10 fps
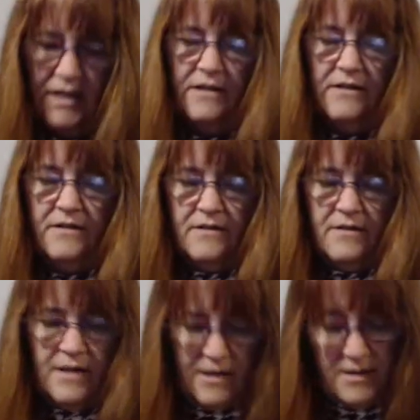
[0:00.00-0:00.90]
get
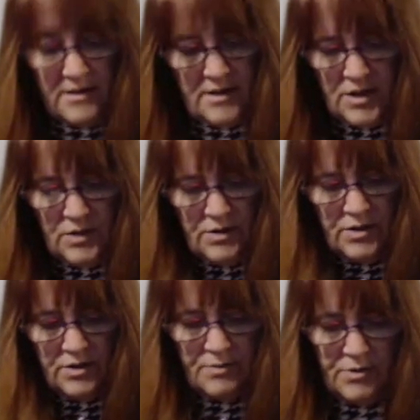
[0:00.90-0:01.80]
things to
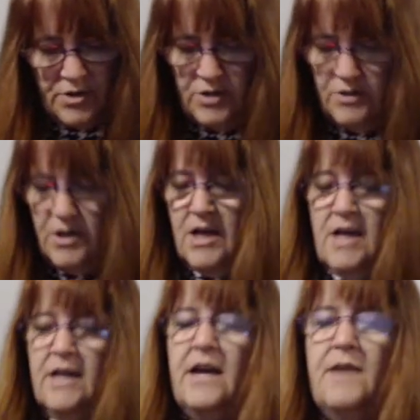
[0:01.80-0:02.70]
do.
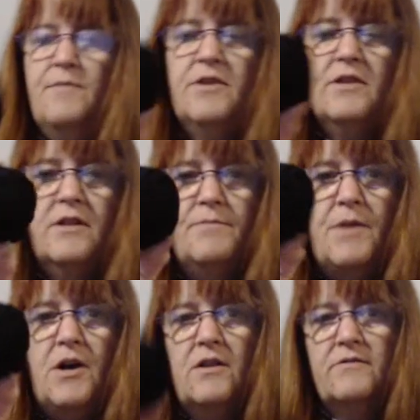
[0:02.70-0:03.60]
Same with a little
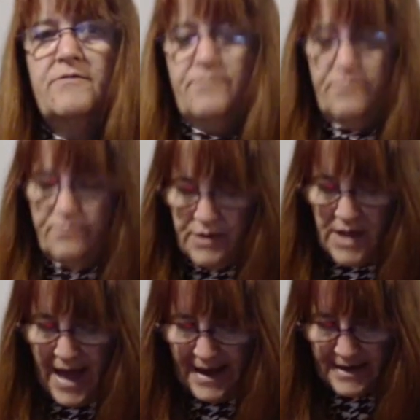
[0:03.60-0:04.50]
ball of
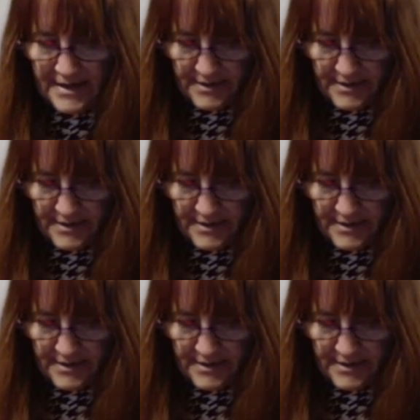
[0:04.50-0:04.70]
black,